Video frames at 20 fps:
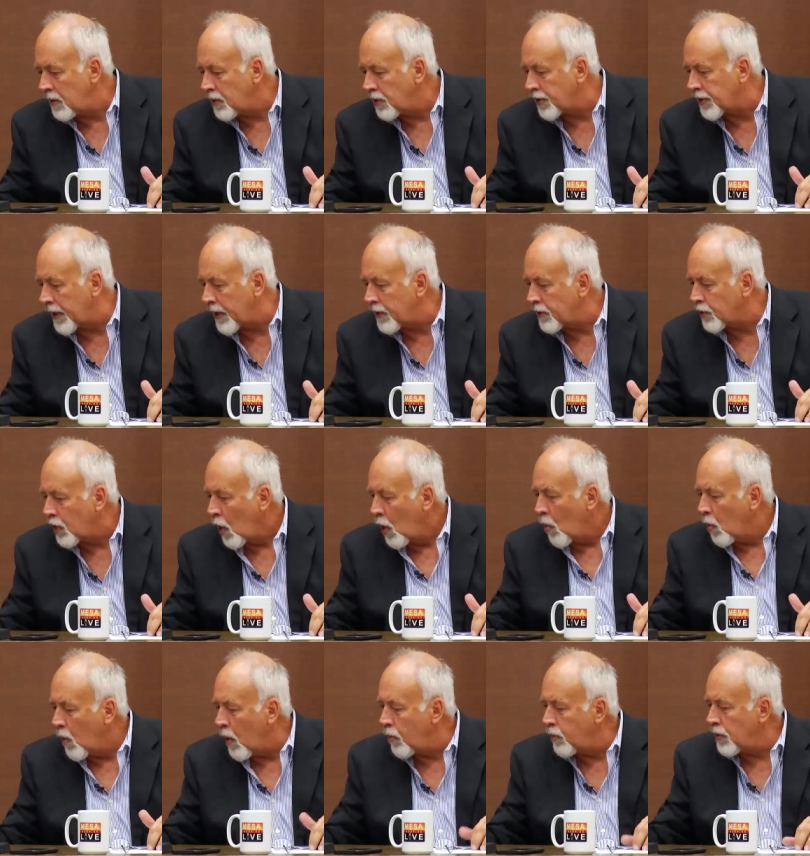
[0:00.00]
Says,
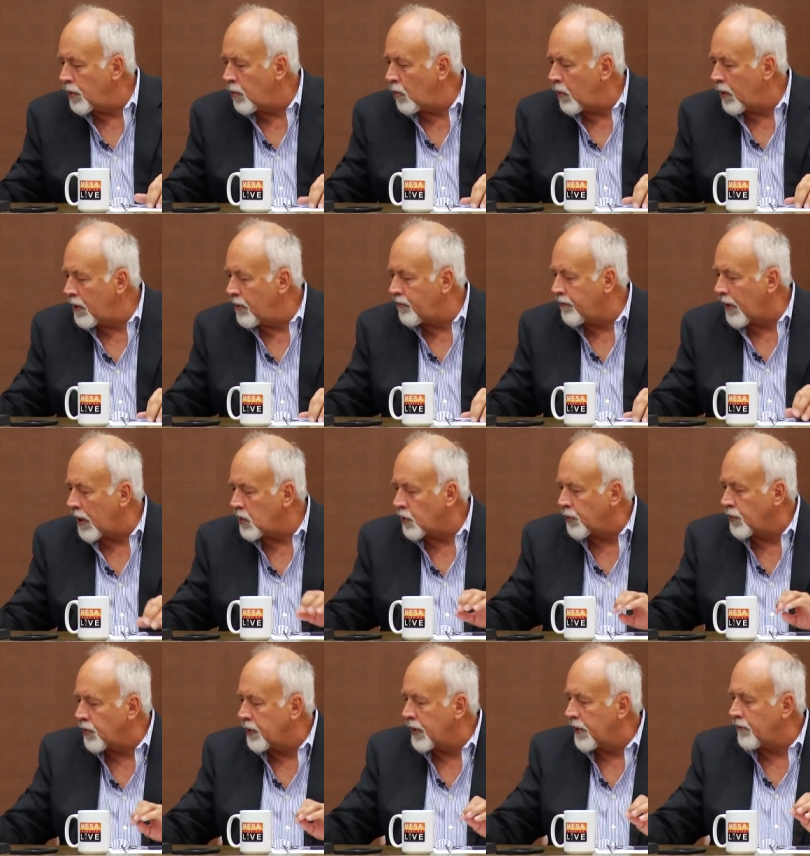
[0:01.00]
what advice
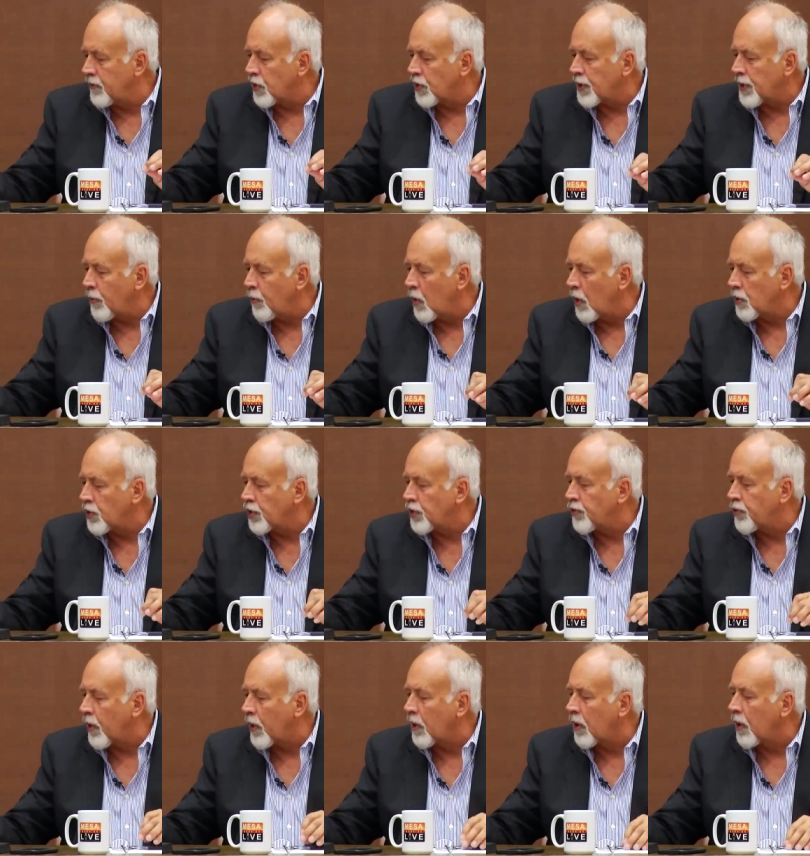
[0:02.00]
would you give to someone
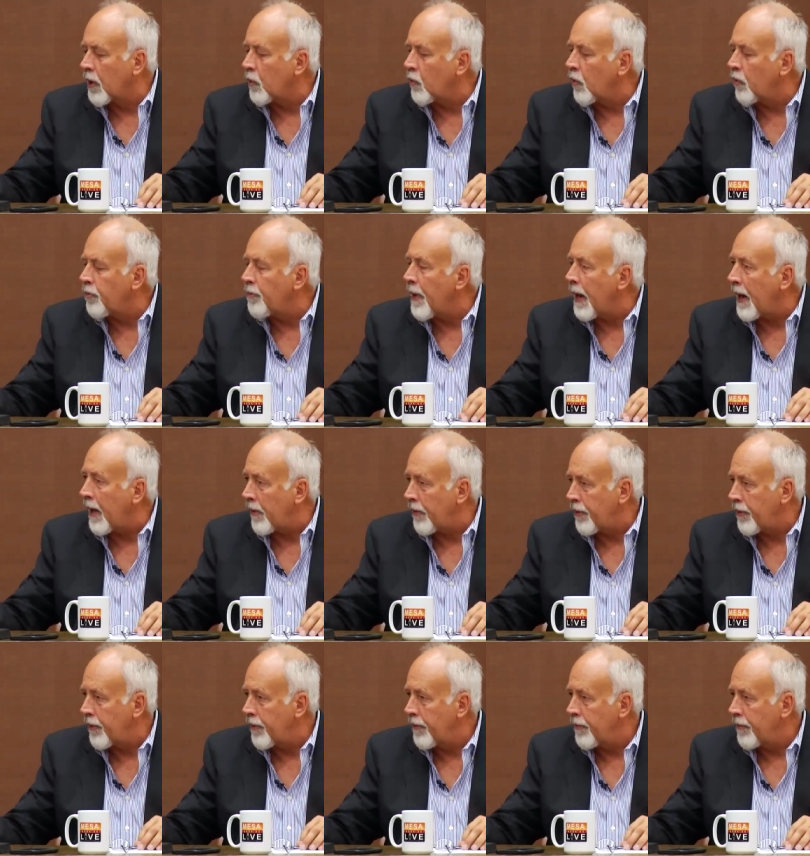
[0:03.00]
struggling with math?